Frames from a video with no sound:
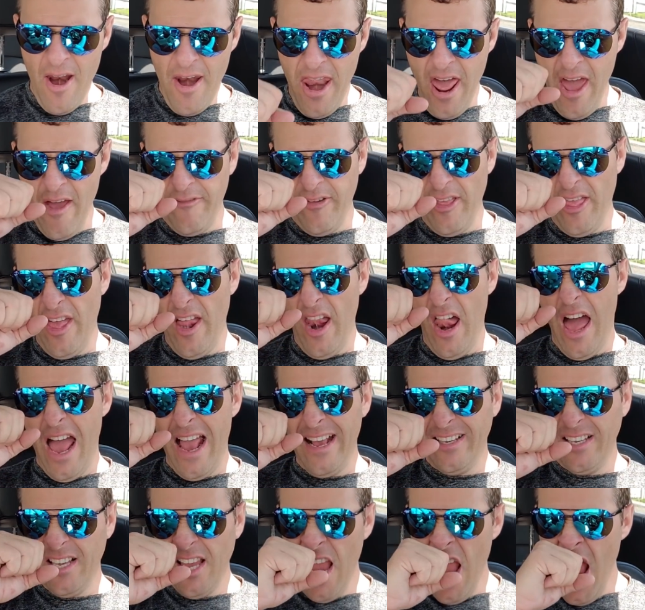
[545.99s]

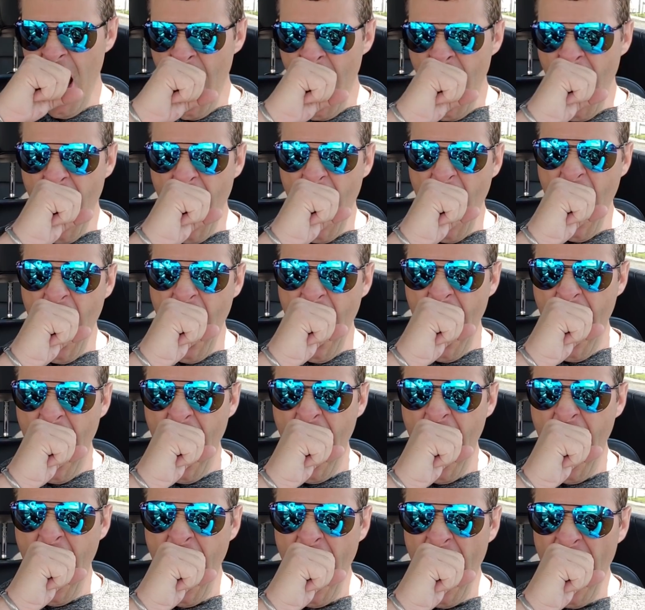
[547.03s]
nevertheless,
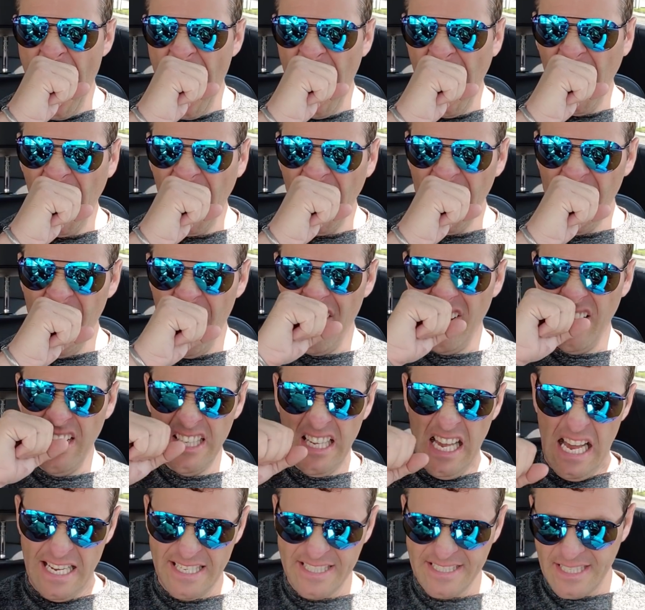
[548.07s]

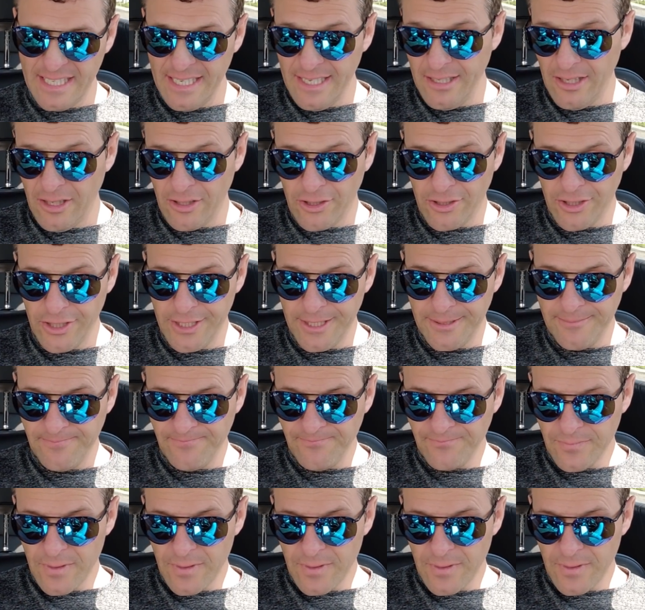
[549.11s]
nevertheless, he looked good.